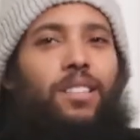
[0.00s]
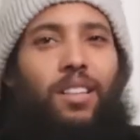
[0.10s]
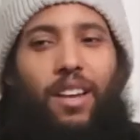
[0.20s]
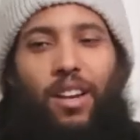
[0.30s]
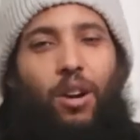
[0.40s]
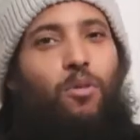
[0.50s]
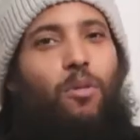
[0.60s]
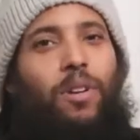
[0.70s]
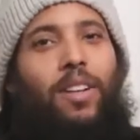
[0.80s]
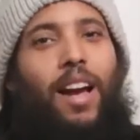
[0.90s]
to take a
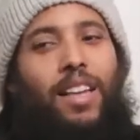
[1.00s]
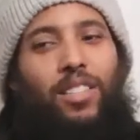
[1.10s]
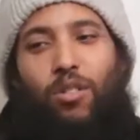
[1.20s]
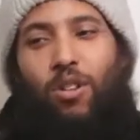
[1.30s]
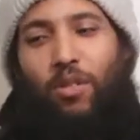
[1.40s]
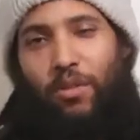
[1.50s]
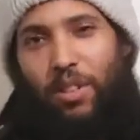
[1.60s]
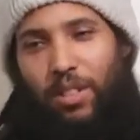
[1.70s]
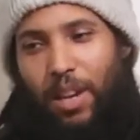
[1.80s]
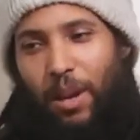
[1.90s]
woman that is not of
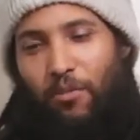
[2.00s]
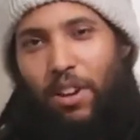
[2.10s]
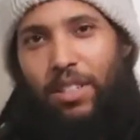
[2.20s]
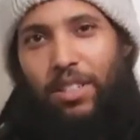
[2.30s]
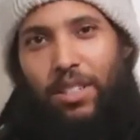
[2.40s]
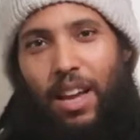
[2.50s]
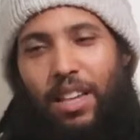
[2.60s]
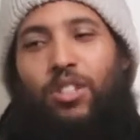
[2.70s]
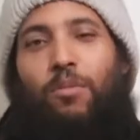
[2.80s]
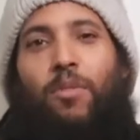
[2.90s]
the same race
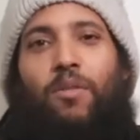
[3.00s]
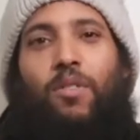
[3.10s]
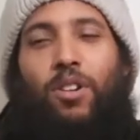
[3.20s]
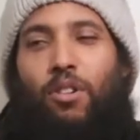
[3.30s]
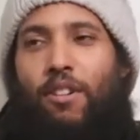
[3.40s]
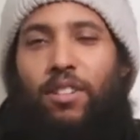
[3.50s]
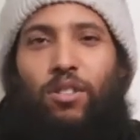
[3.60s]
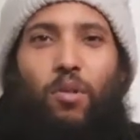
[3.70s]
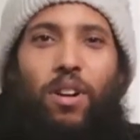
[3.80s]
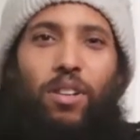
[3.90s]
as your mother. You're
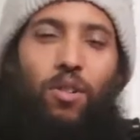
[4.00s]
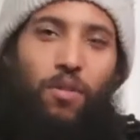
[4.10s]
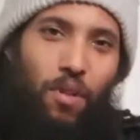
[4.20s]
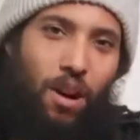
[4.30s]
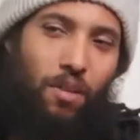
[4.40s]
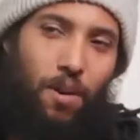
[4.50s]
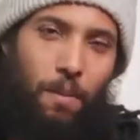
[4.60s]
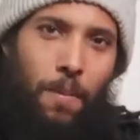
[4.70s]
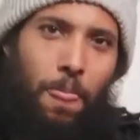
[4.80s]
insulting your father,